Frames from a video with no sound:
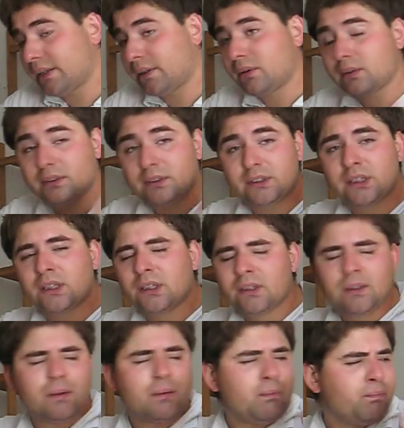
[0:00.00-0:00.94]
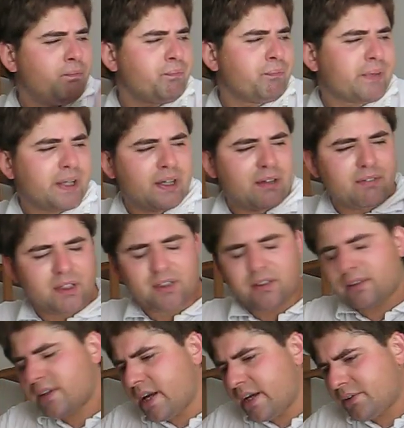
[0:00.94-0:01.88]
don't have it
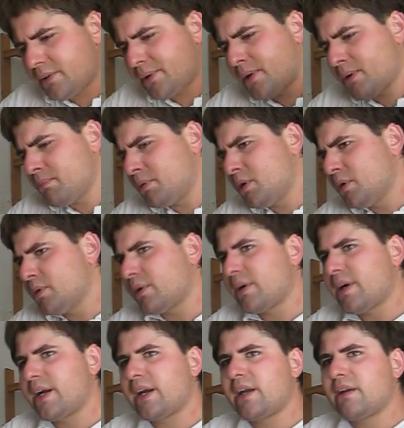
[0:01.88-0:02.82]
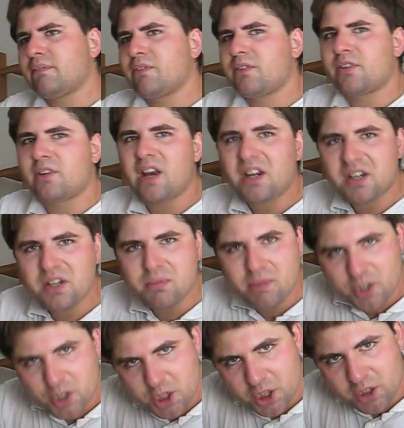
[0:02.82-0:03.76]
on the other computer. A
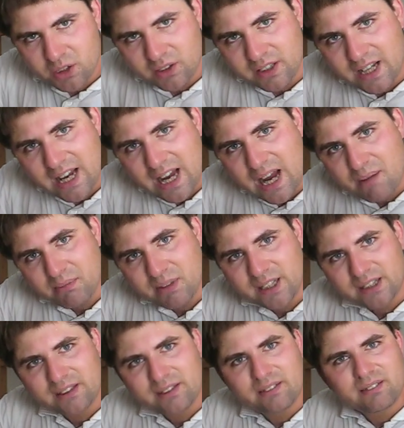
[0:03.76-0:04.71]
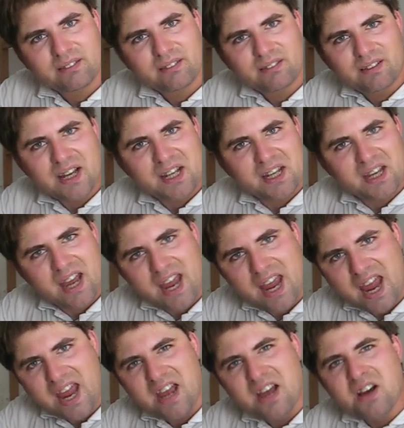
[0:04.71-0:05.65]
three-dimensional game that, like,
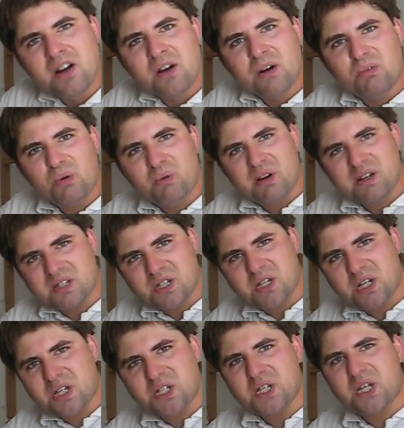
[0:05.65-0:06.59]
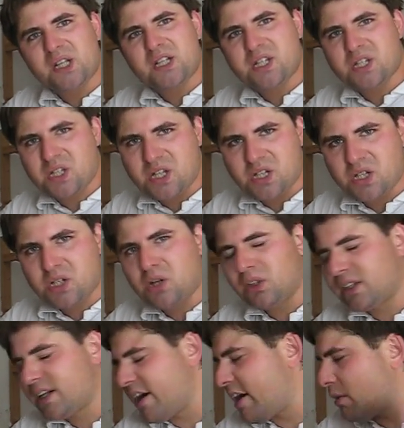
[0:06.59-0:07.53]
hey, when one sees it, it's
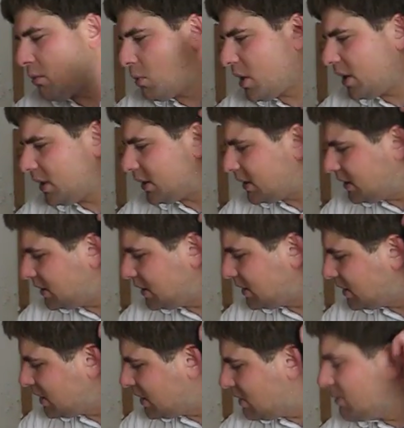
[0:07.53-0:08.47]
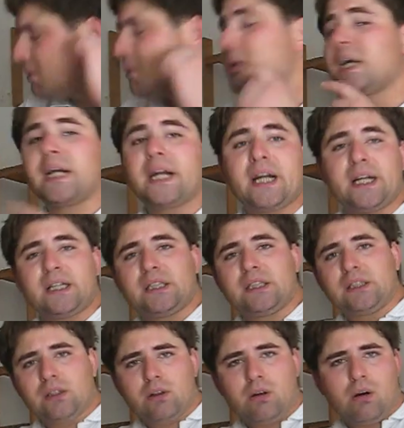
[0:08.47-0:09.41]
called Car World. One
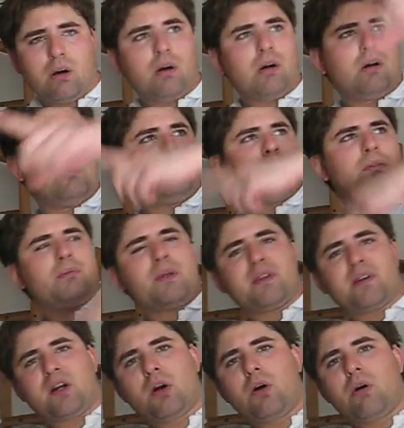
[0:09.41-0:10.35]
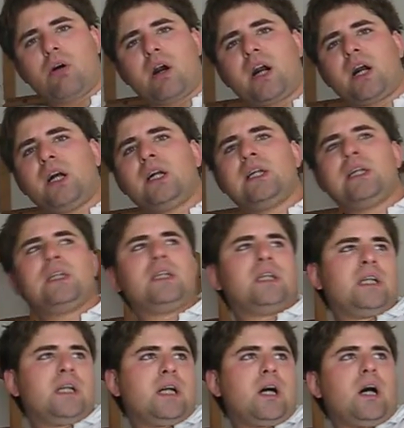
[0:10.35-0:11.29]
can go with a car
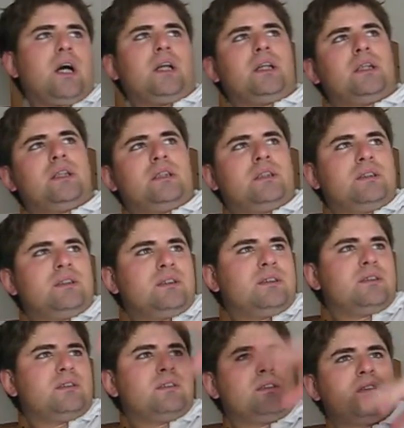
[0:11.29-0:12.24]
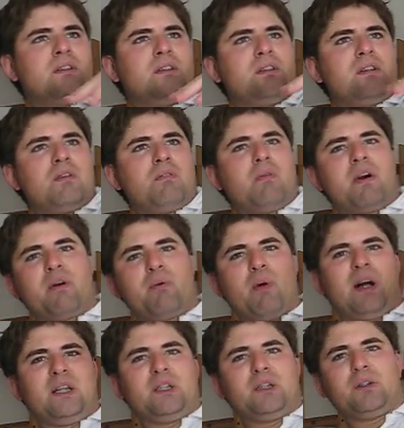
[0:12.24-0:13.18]
on very
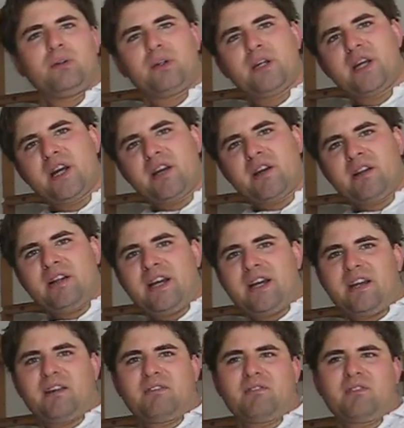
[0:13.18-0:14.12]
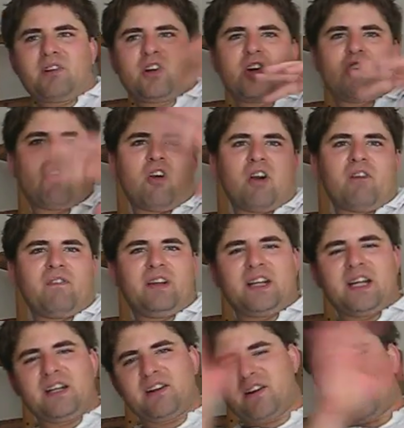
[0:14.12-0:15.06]
well looking, like,
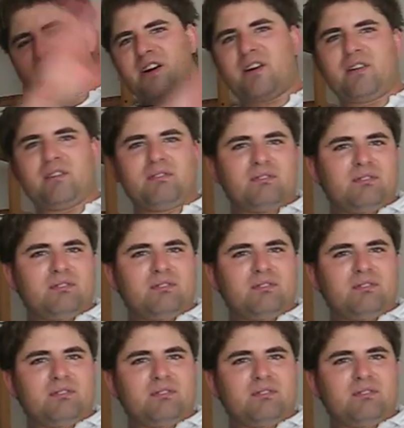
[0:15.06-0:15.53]
curvilinear